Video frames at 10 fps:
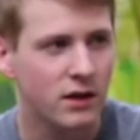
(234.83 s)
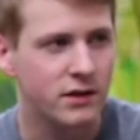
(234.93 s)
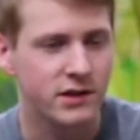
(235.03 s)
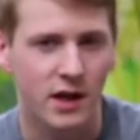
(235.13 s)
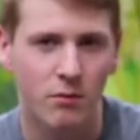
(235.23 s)

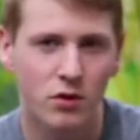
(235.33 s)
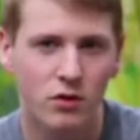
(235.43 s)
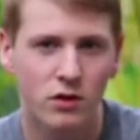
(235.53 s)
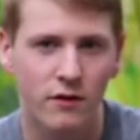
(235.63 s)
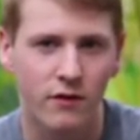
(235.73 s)

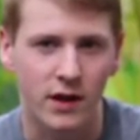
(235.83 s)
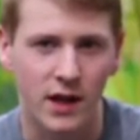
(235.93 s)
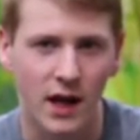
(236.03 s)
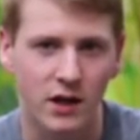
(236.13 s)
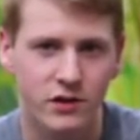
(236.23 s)
summer
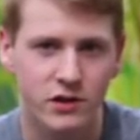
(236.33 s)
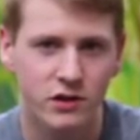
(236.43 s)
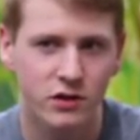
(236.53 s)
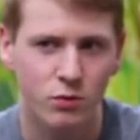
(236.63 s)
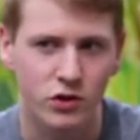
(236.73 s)

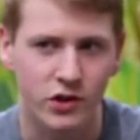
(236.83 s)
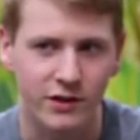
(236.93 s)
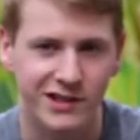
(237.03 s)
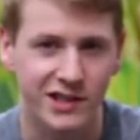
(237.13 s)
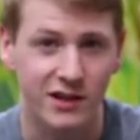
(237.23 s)
vacations, which
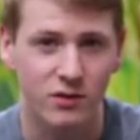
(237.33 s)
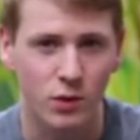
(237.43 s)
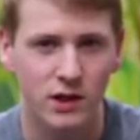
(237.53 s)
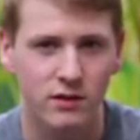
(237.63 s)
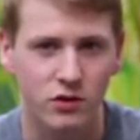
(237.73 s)
are six
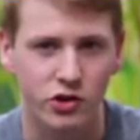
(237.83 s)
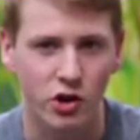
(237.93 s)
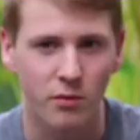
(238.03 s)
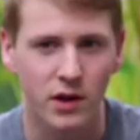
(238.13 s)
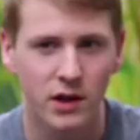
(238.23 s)
weeks in
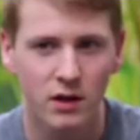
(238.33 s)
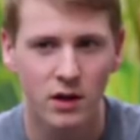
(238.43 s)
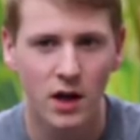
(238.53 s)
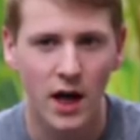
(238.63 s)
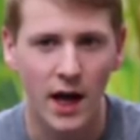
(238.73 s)
Germany.
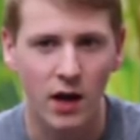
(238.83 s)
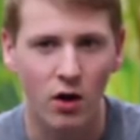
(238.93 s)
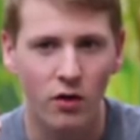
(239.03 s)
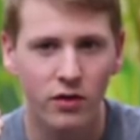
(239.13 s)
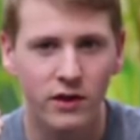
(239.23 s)
And
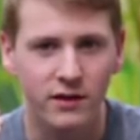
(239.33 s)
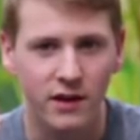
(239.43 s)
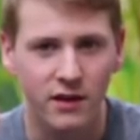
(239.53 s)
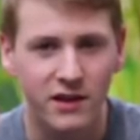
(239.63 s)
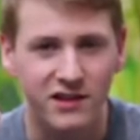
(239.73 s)
on the,
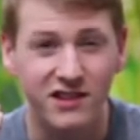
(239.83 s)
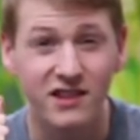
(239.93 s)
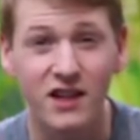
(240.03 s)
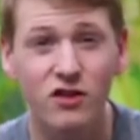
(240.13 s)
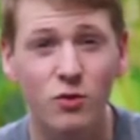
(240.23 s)
in these
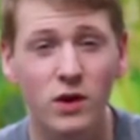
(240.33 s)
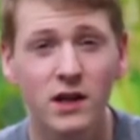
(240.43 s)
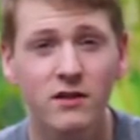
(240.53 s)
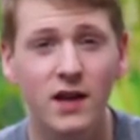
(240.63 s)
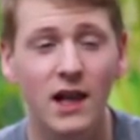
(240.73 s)
six
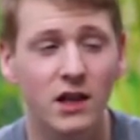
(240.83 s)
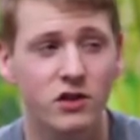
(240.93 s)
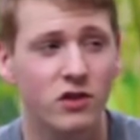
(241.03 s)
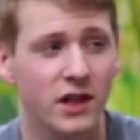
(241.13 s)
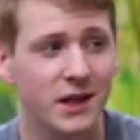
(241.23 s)
weeks, I
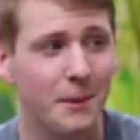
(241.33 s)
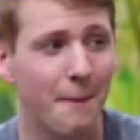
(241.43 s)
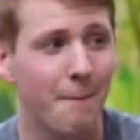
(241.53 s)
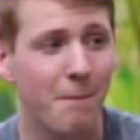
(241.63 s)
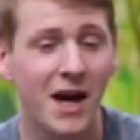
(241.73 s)
literally
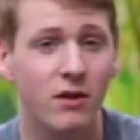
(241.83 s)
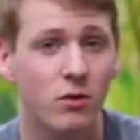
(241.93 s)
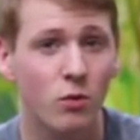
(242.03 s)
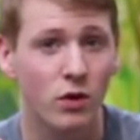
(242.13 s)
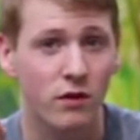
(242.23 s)
met
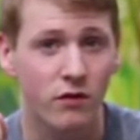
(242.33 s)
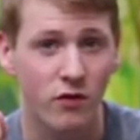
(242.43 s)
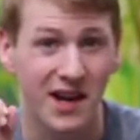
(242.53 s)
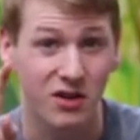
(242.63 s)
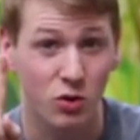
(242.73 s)
with a
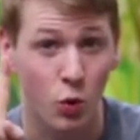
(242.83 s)
friend